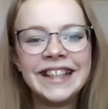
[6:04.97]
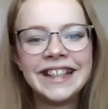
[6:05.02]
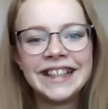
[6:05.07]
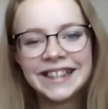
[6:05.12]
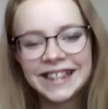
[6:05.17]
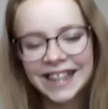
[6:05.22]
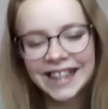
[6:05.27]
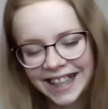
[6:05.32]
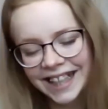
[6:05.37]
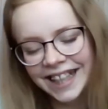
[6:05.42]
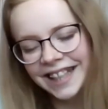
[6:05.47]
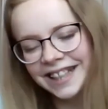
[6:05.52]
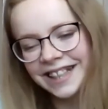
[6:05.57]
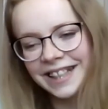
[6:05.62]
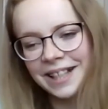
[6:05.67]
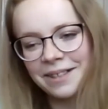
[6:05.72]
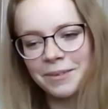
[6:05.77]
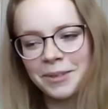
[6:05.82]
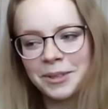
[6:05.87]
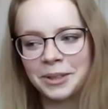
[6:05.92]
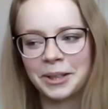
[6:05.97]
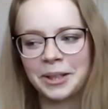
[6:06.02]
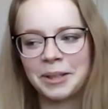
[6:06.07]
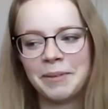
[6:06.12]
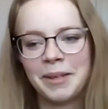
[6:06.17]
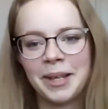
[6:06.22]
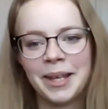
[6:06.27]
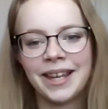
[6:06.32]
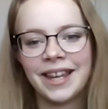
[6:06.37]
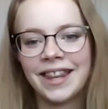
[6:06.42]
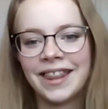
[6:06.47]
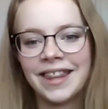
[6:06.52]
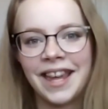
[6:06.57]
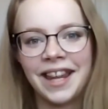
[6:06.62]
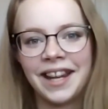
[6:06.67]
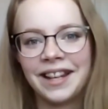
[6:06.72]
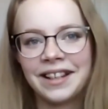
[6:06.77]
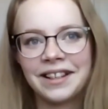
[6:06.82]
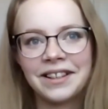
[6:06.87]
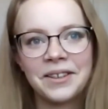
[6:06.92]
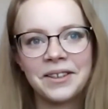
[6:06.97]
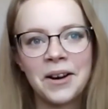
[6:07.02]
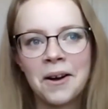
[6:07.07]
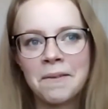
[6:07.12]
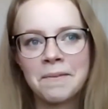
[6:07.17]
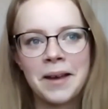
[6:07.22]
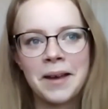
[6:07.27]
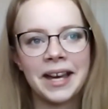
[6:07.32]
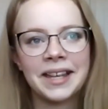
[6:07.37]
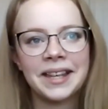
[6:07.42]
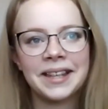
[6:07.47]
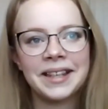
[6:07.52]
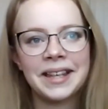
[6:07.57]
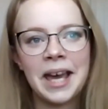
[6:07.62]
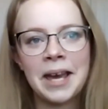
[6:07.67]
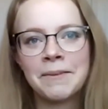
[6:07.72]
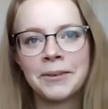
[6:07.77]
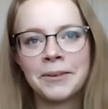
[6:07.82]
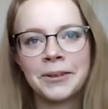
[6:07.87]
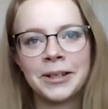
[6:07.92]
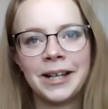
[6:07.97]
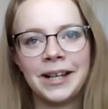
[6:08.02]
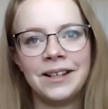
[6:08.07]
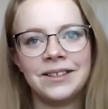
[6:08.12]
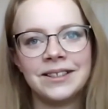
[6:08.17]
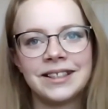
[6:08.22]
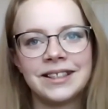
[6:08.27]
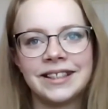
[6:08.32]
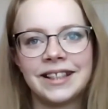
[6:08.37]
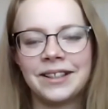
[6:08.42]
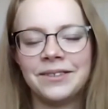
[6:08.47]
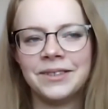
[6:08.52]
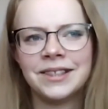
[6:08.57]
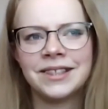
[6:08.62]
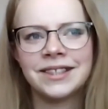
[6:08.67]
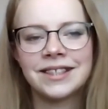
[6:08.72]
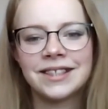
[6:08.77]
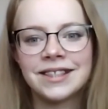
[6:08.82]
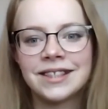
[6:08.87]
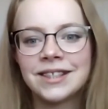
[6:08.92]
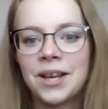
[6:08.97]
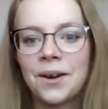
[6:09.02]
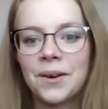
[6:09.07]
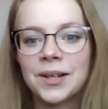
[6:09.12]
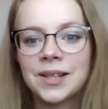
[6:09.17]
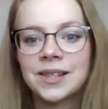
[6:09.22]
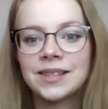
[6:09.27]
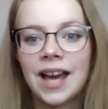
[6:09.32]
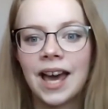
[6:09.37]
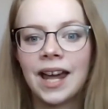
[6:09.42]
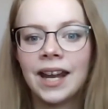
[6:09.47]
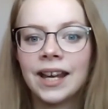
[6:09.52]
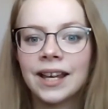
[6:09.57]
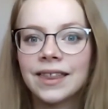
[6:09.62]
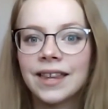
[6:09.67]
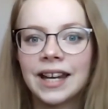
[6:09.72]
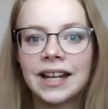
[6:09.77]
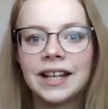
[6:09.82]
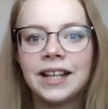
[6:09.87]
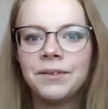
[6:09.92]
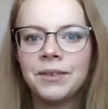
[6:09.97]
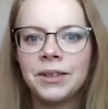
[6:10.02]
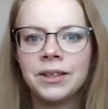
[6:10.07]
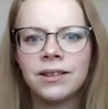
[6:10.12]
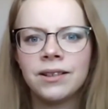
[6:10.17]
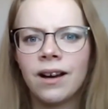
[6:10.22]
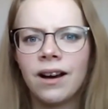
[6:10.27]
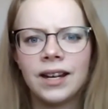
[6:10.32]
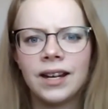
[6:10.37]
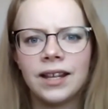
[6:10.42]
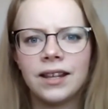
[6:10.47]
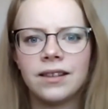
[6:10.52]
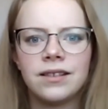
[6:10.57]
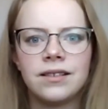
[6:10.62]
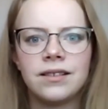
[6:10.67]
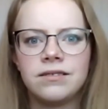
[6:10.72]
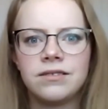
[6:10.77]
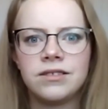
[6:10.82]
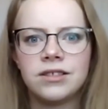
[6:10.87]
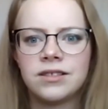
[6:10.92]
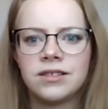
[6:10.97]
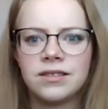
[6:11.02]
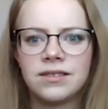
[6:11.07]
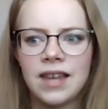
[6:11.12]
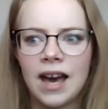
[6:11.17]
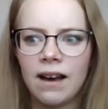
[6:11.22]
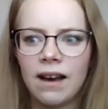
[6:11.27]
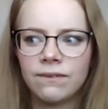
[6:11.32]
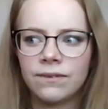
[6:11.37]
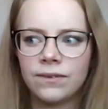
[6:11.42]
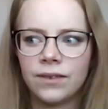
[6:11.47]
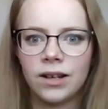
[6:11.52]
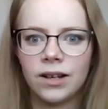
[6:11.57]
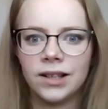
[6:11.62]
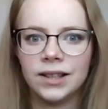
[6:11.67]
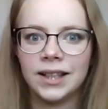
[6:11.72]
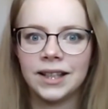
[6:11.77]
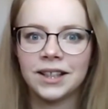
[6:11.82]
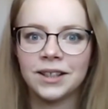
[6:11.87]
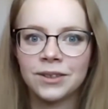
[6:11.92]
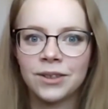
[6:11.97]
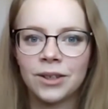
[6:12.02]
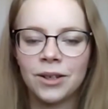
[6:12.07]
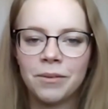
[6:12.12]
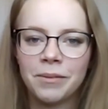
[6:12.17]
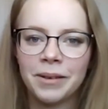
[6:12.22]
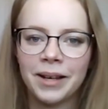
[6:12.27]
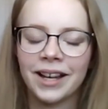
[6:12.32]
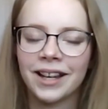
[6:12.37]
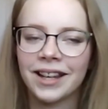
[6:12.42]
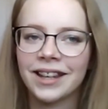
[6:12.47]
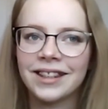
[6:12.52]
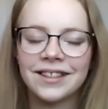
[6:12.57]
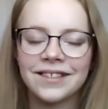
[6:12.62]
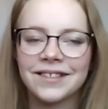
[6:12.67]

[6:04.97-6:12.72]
And I ended up screaming. And then callback came around. I was so ecstatic that I even got it just that far. Like a callback.